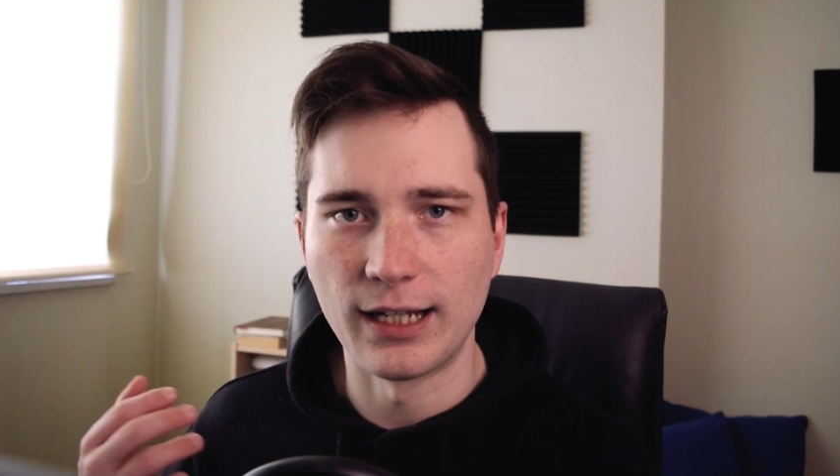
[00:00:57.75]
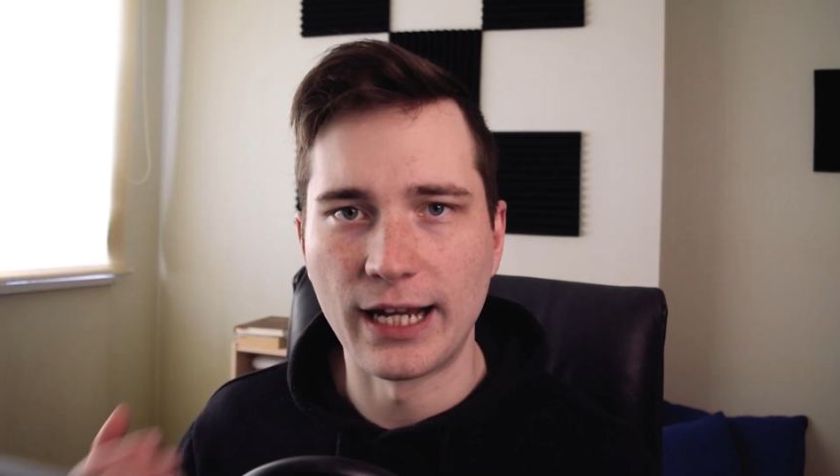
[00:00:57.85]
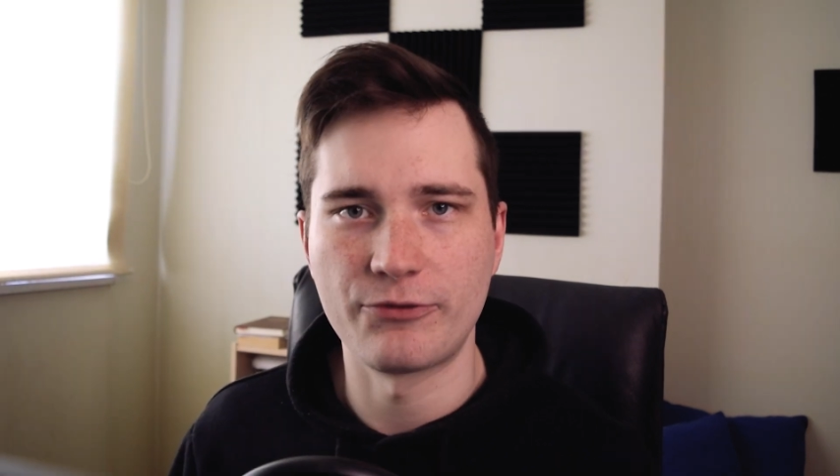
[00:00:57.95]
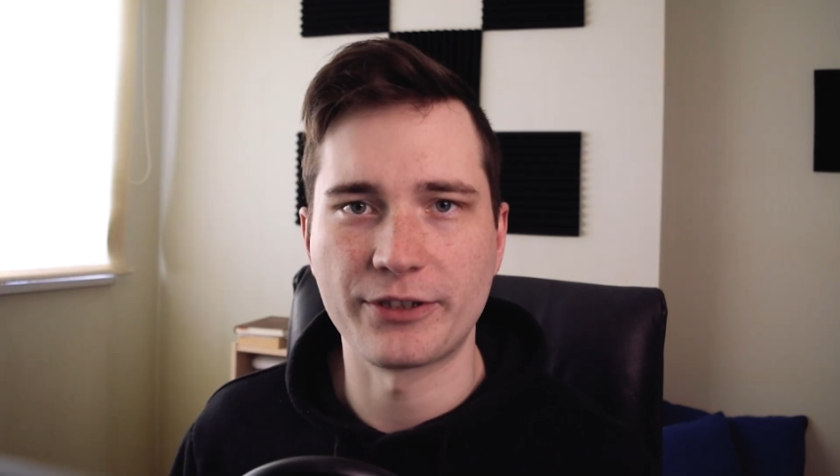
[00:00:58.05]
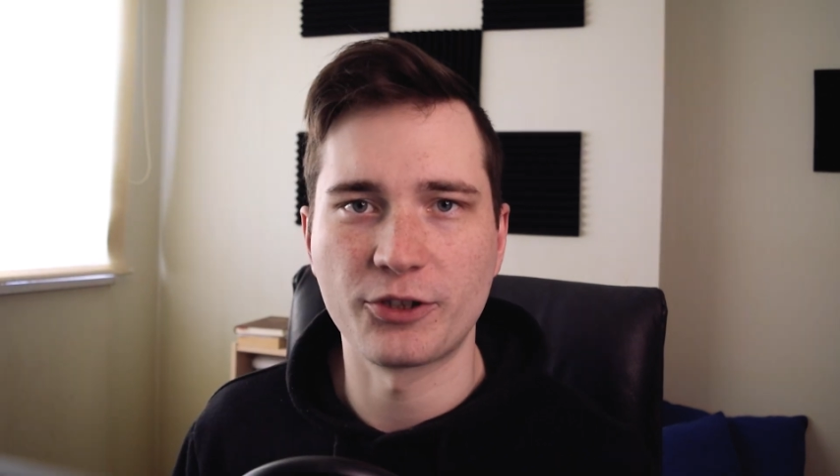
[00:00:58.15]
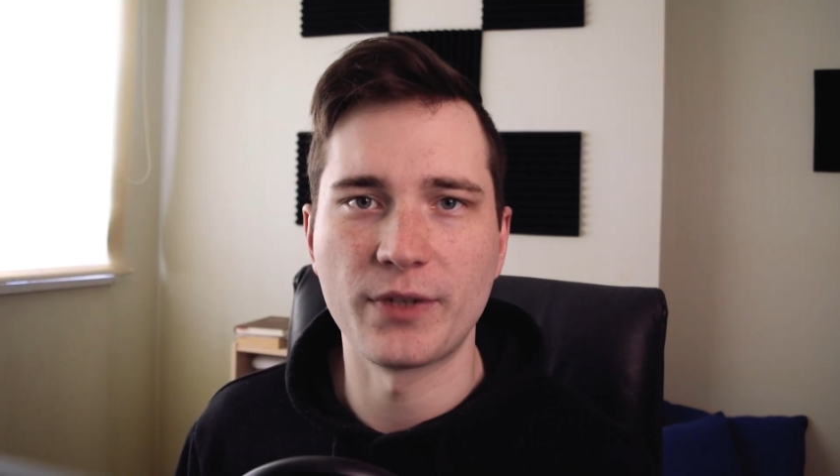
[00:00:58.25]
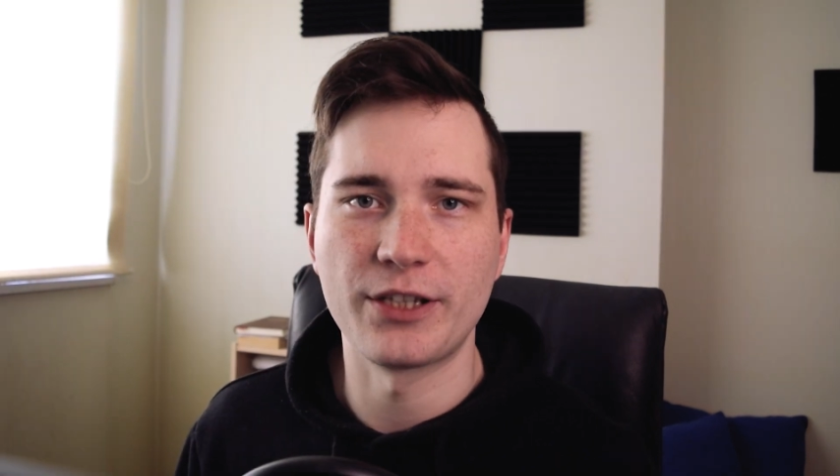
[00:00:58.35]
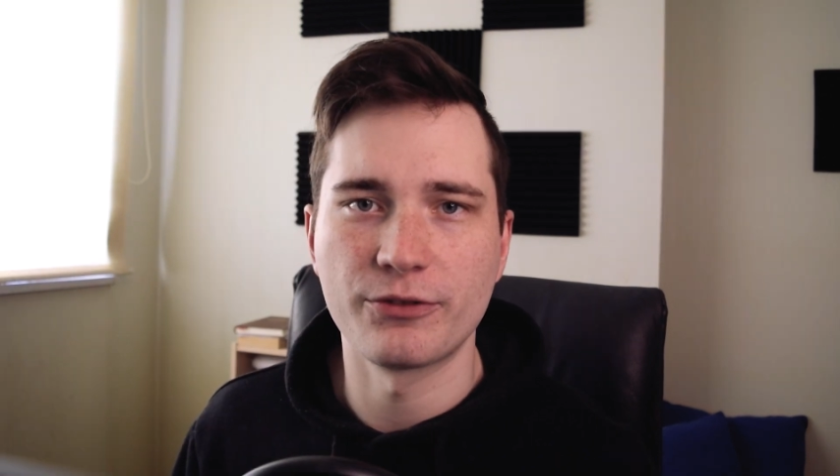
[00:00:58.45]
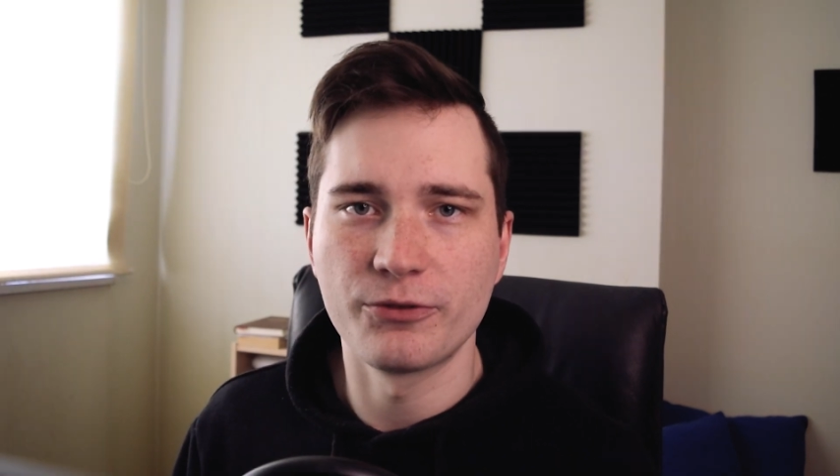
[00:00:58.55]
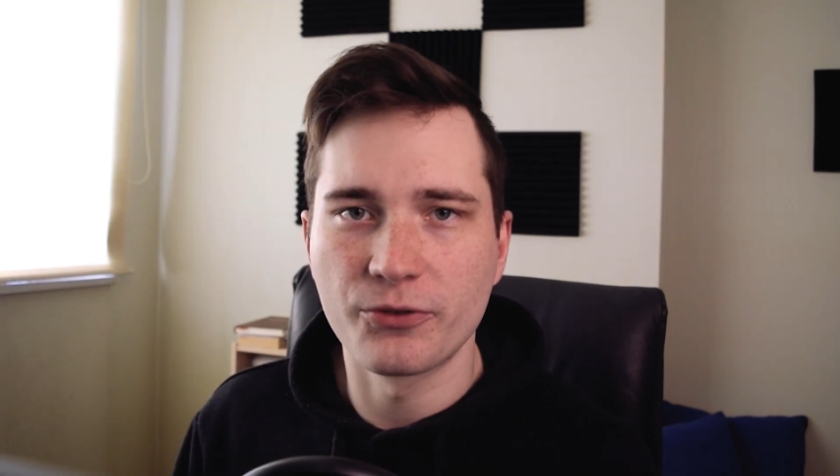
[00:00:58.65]
I'd
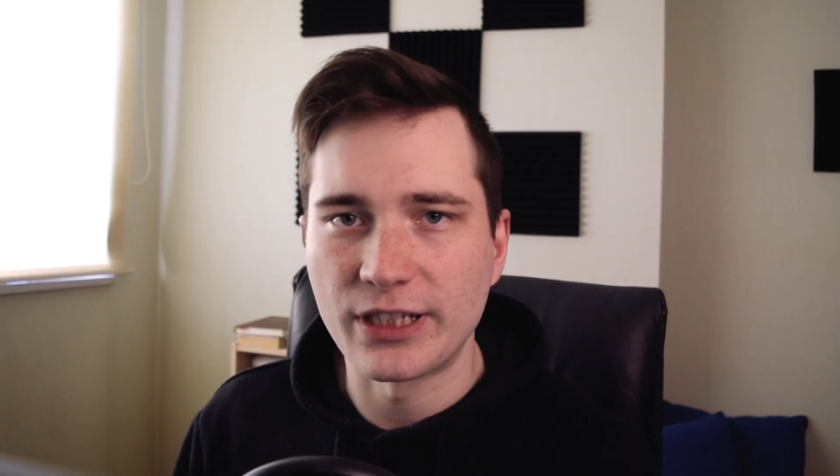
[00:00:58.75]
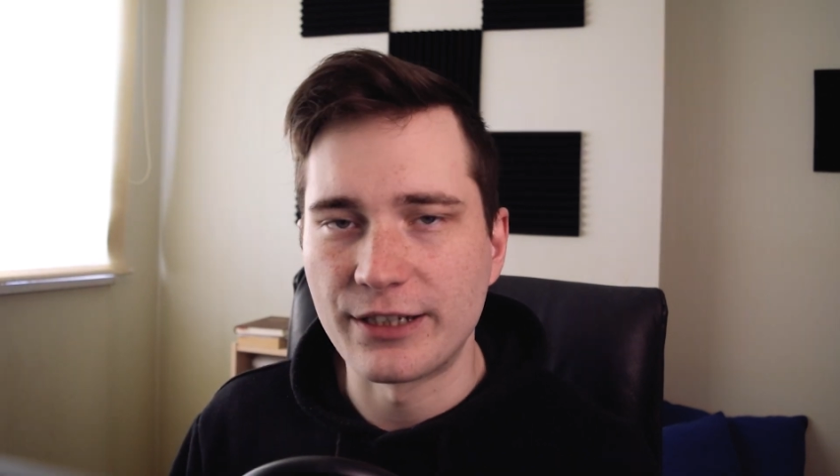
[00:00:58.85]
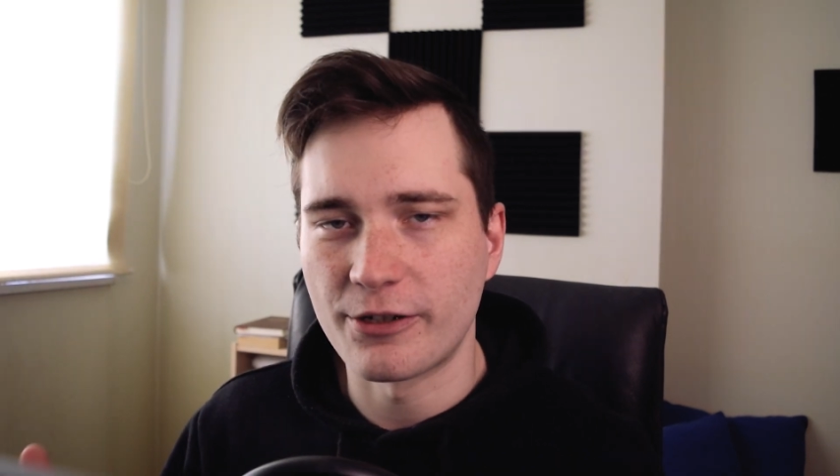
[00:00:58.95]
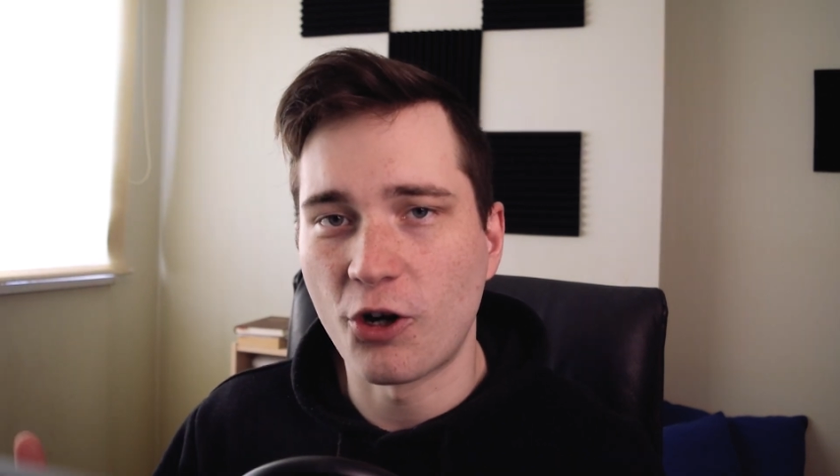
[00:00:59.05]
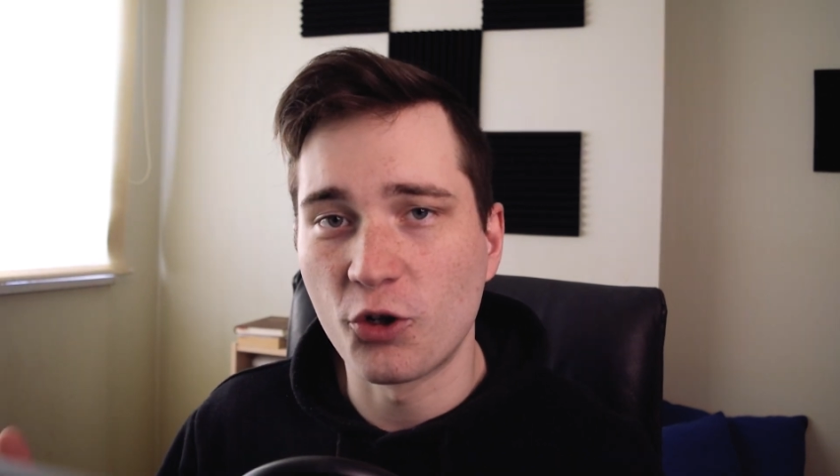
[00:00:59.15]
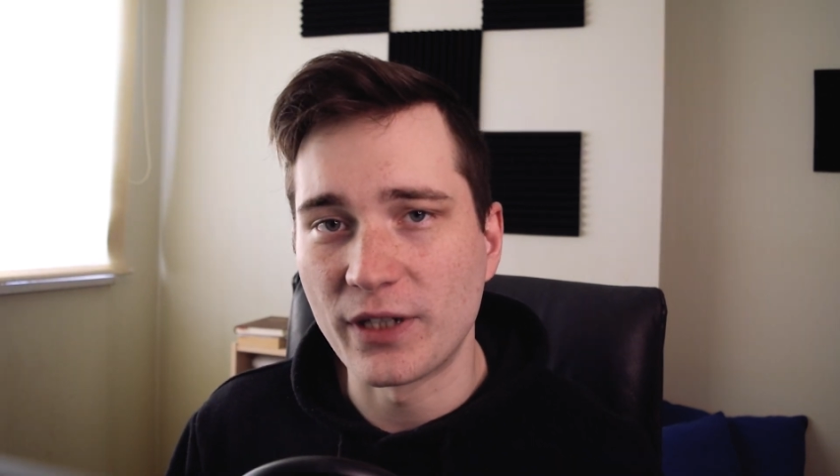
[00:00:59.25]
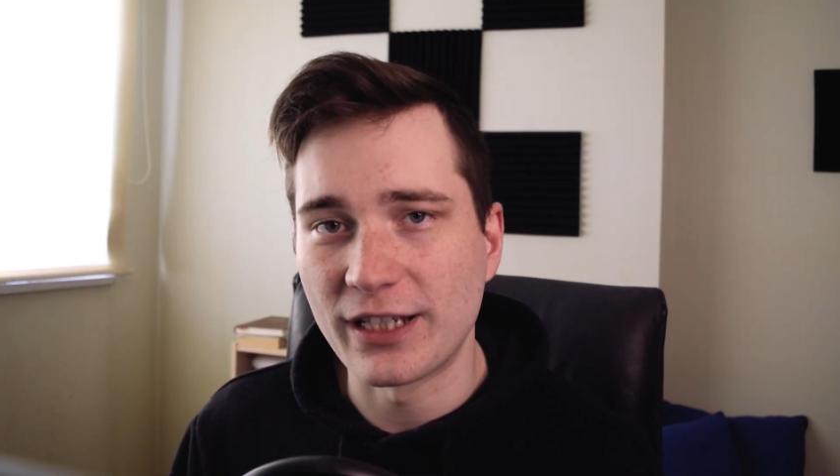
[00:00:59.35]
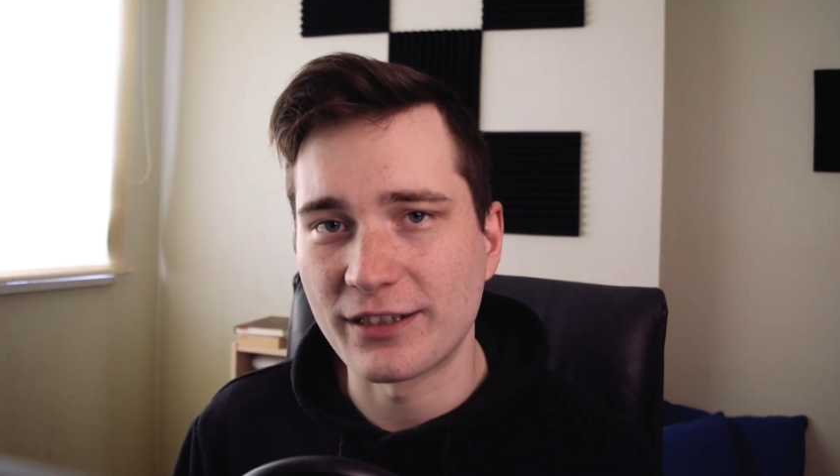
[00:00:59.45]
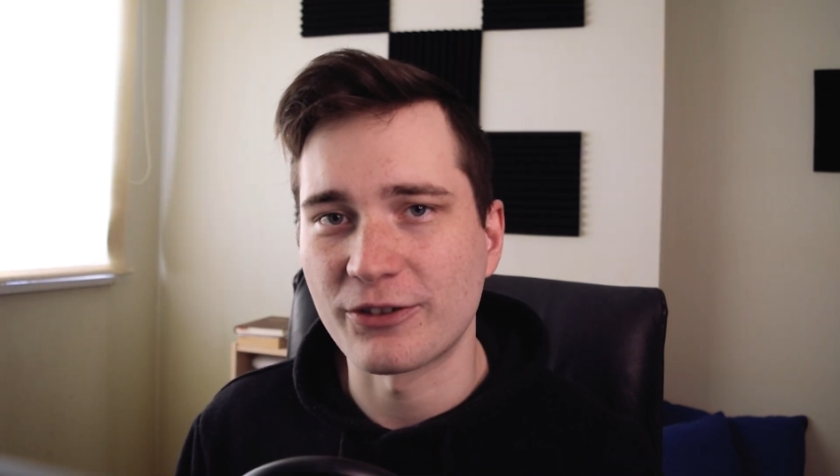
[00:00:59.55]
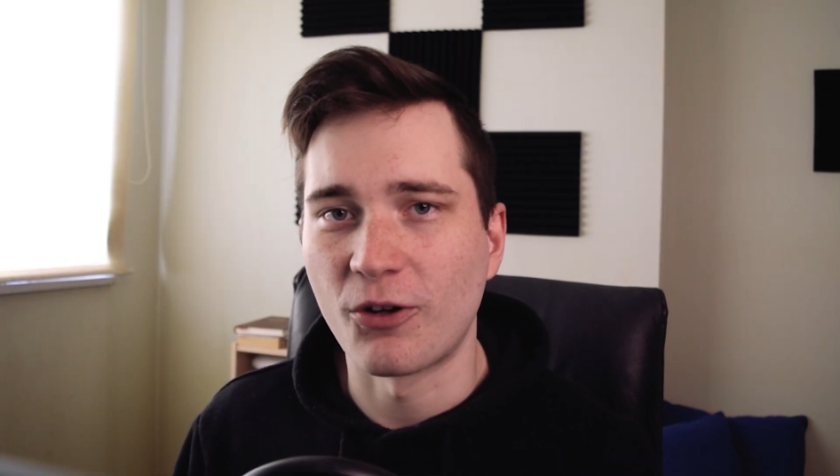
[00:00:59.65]
recommend you use either O B S